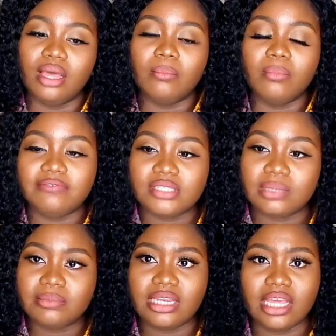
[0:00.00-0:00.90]
but if it's
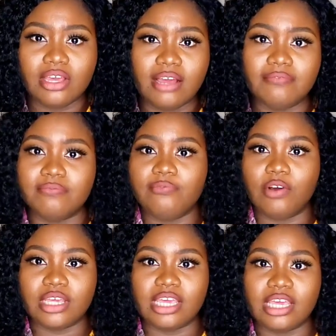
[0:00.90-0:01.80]
something that you can
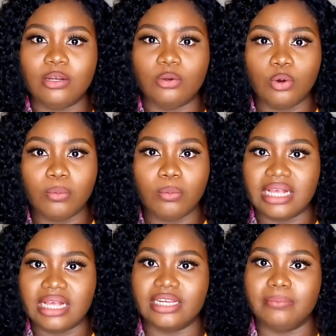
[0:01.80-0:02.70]
forgive and look
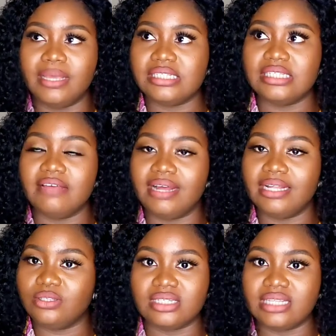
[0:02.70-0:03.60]
past and the person never
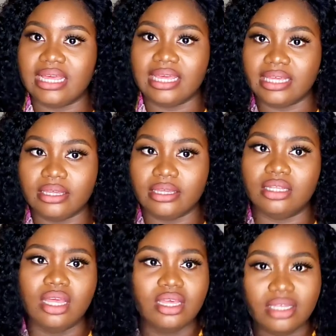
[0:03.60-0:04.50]
does that again
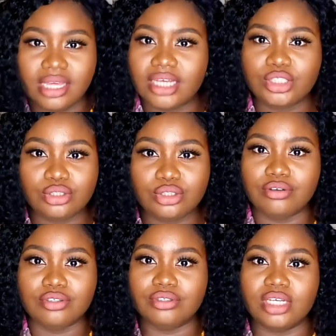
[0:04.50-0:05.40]
yeah sure
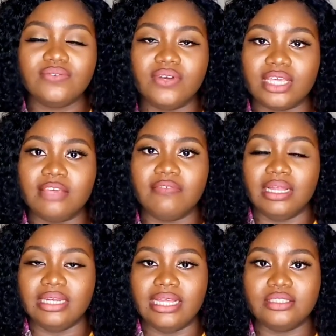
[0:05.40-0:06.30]
just forgive
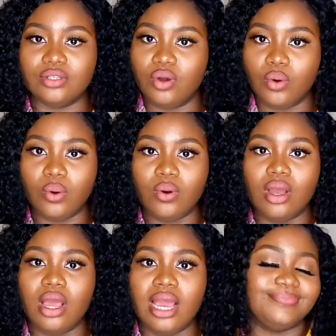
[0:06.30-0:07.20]
and let go
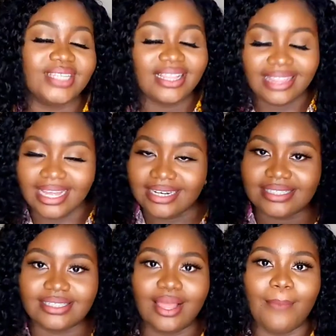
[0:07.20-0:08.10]
and let that
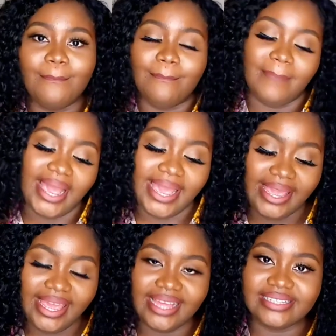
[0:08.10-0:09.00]
is
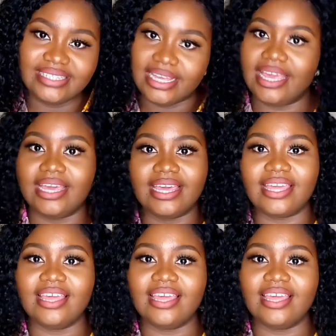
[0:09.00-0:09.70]
my take